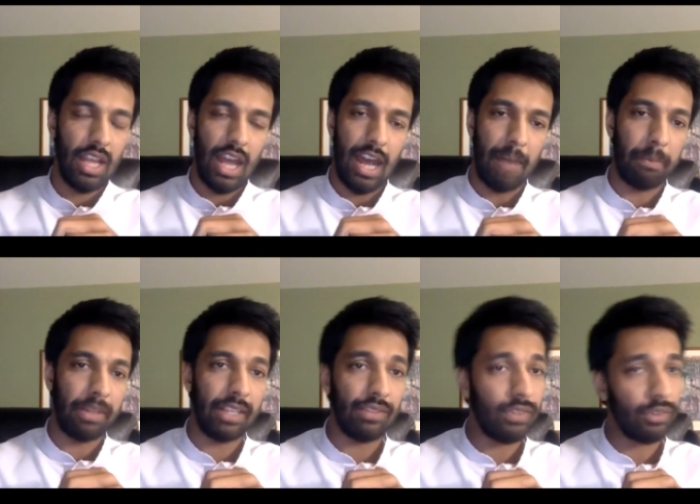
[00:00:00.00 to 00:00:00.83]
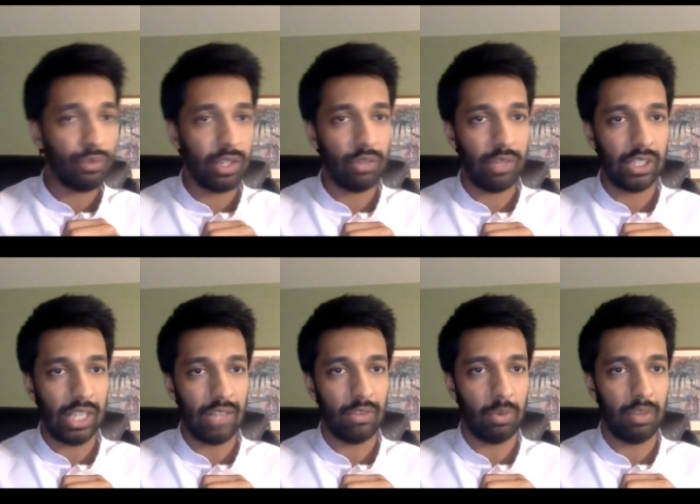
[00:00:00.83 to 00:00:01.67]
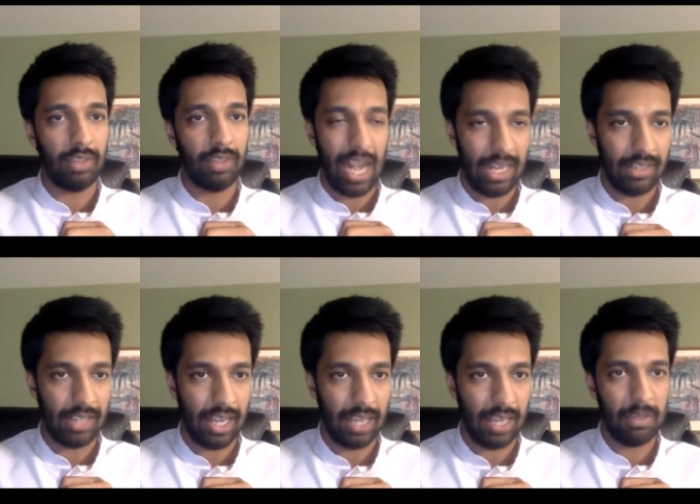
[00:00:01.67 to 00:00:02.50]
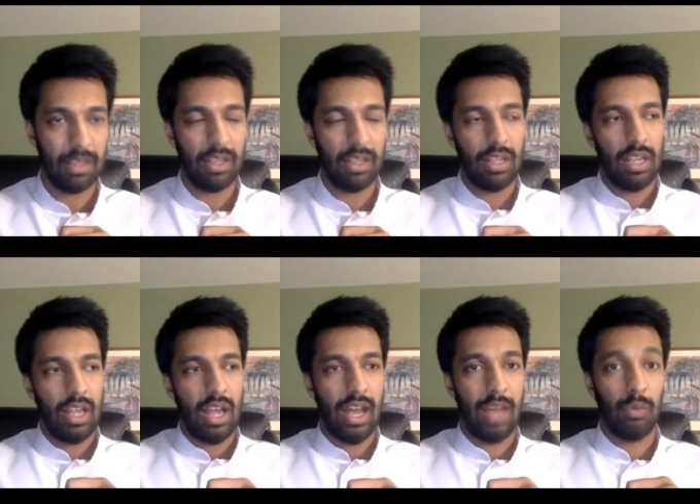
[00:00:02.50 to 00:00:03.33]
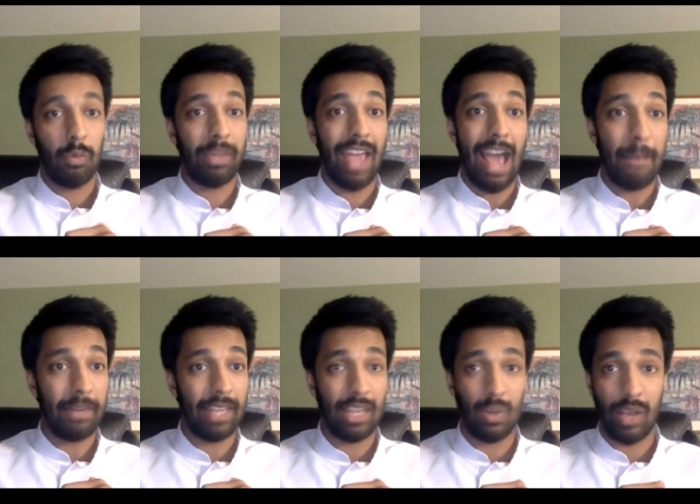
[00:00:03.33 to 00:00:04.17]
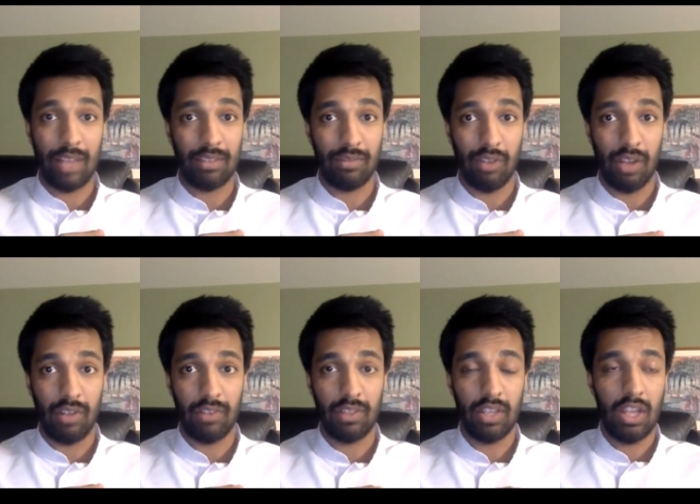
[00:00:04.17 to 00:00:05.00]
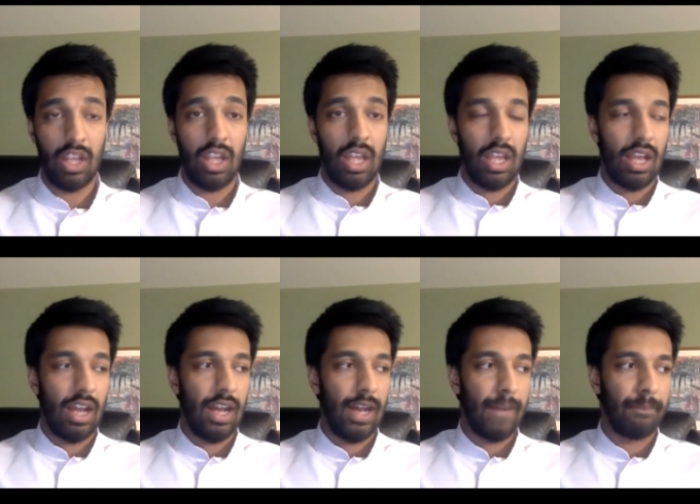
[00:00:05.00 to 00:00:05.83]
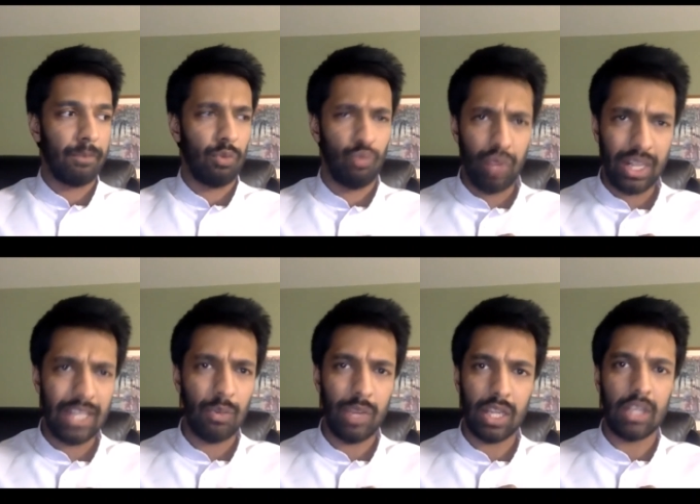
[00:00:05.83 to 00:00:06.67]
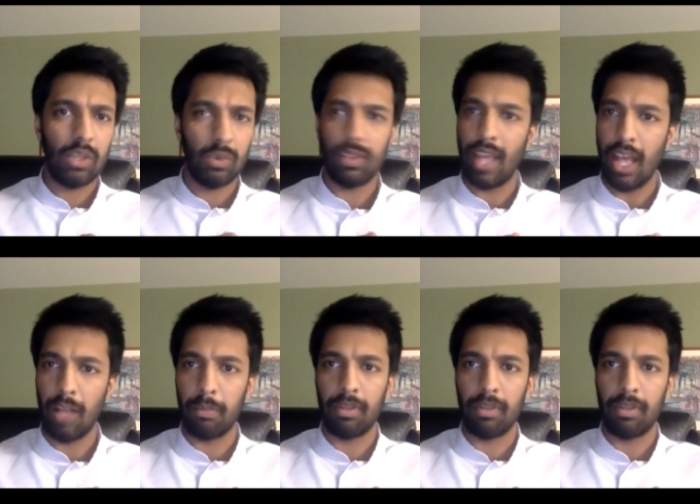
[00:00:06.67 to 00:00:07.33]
Uh, please feel free to reach out to us at any time uh, and we'll be happy to get you guys involved. Um, really, we could use the help.